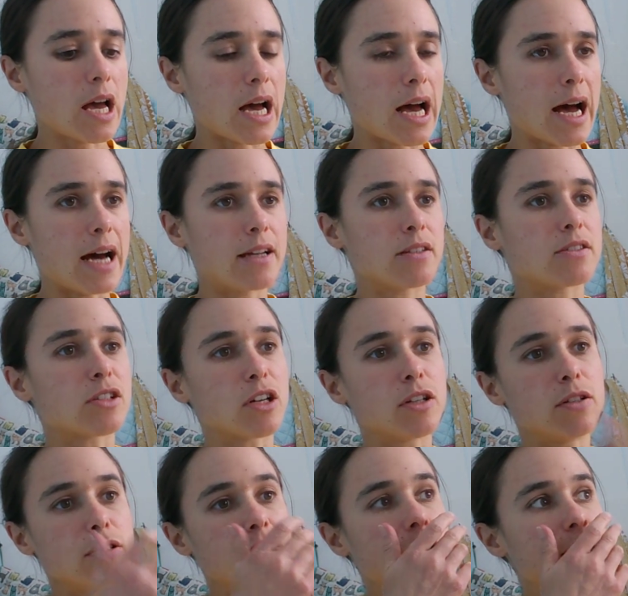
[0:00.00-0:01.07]
And so,
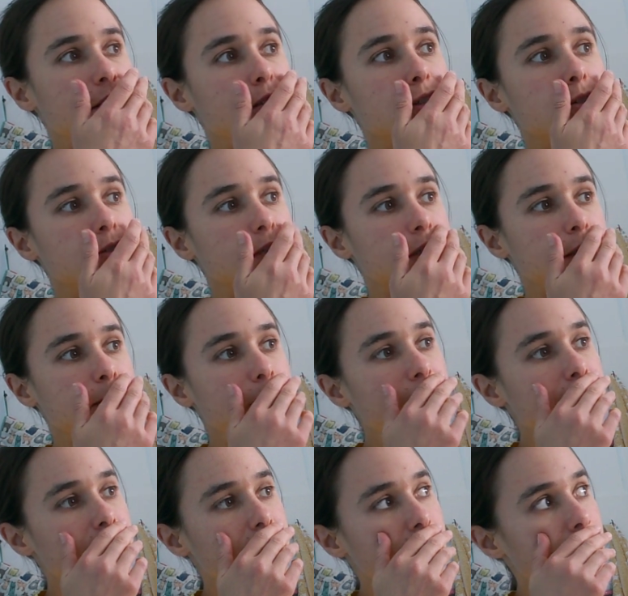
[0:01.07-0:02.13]
yeah, so you'd
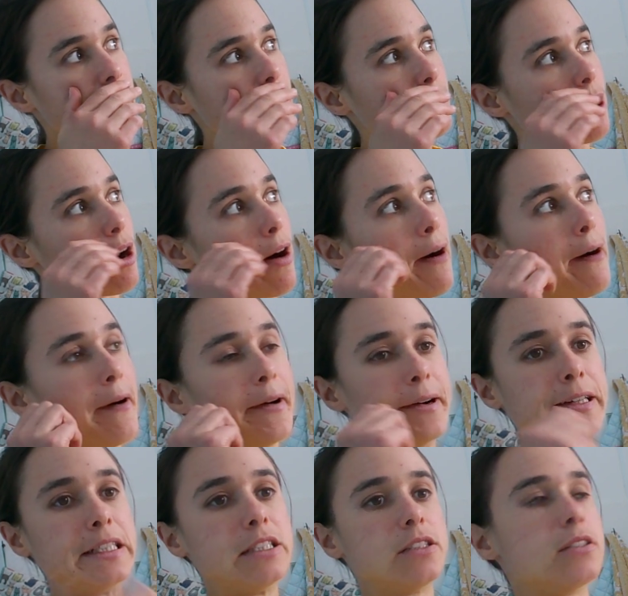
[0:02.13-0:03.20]
expect Labour
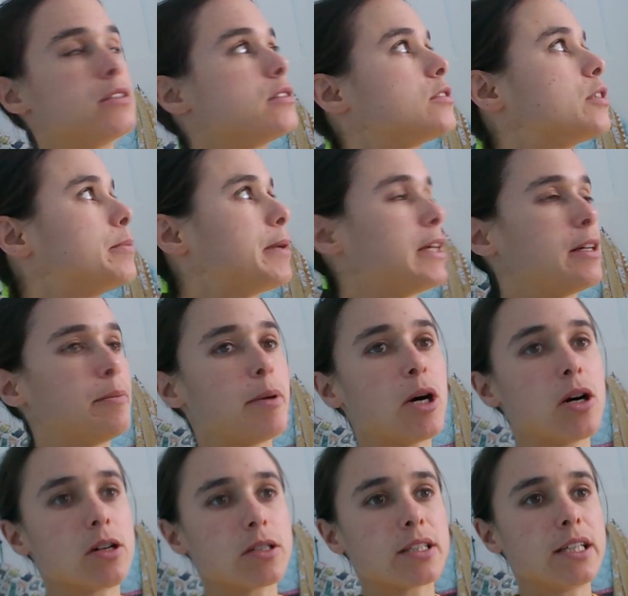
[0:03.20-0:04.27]
to be the
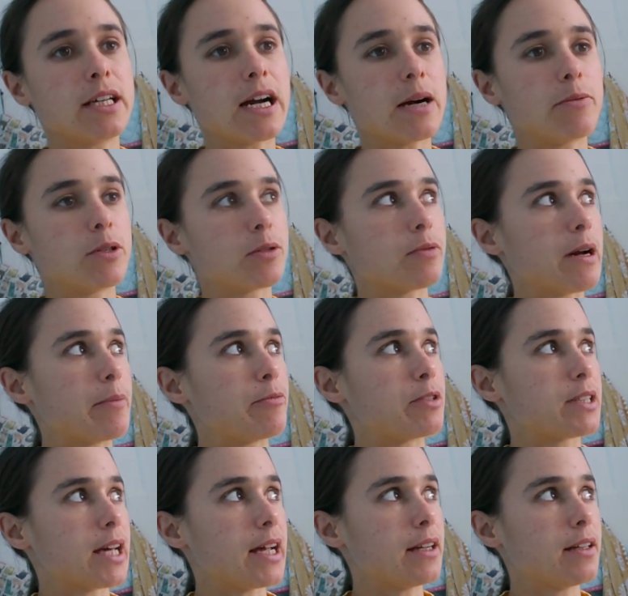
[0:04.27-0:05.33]
party that would
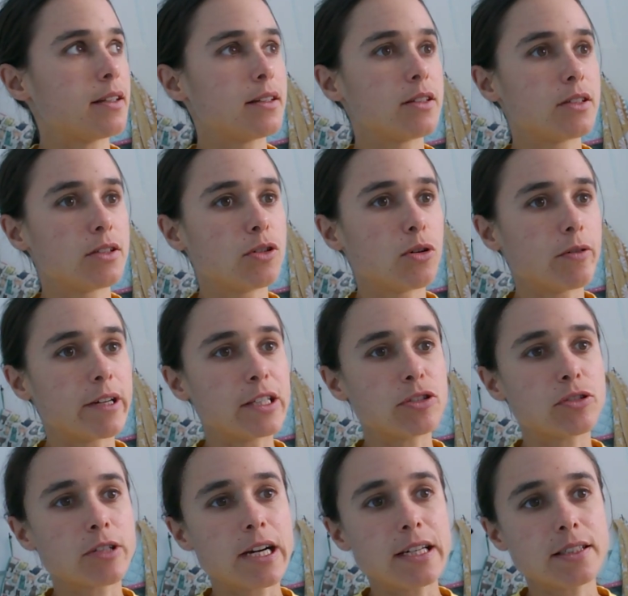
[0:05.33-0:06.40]
represent your
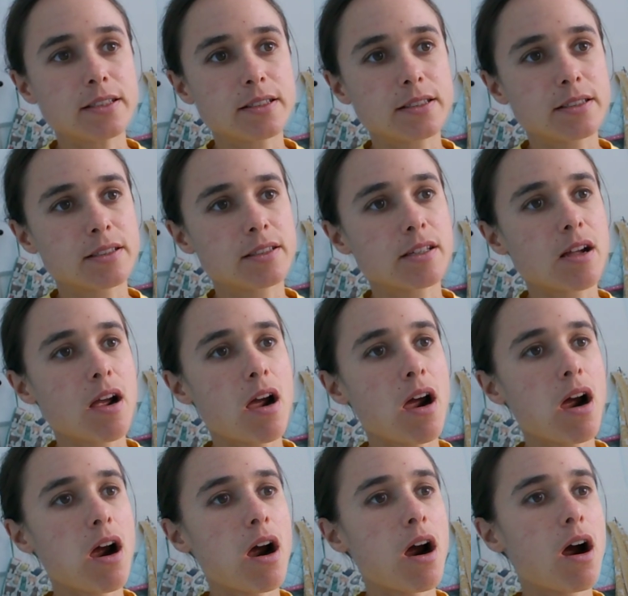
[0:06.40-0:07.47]
interests,
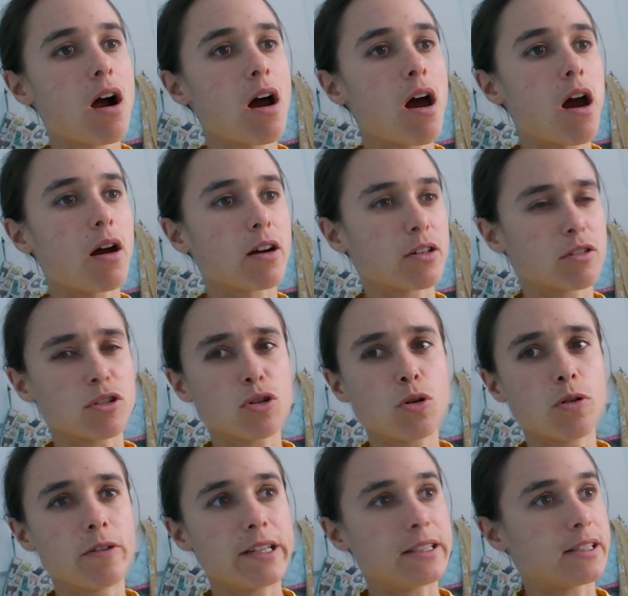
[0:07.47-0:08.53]
because the
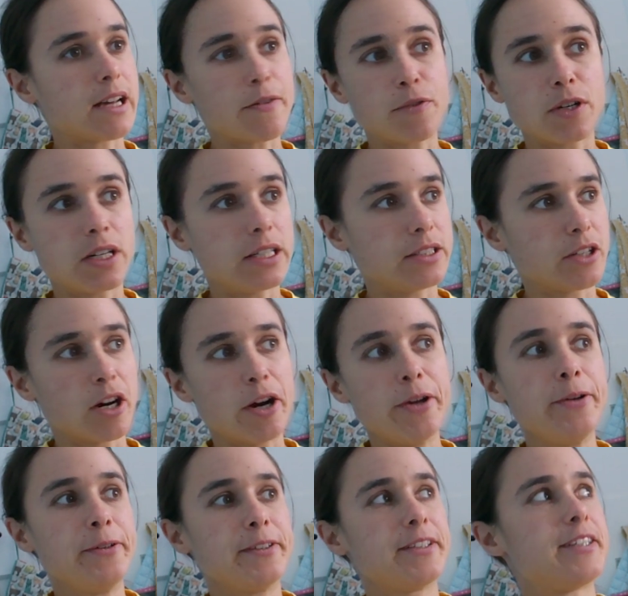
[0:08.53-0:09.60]
Tories definitely
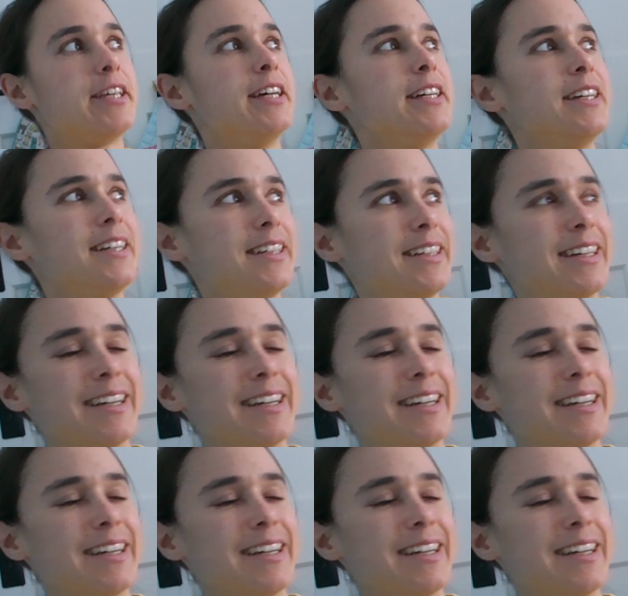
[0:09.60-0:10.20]
don't.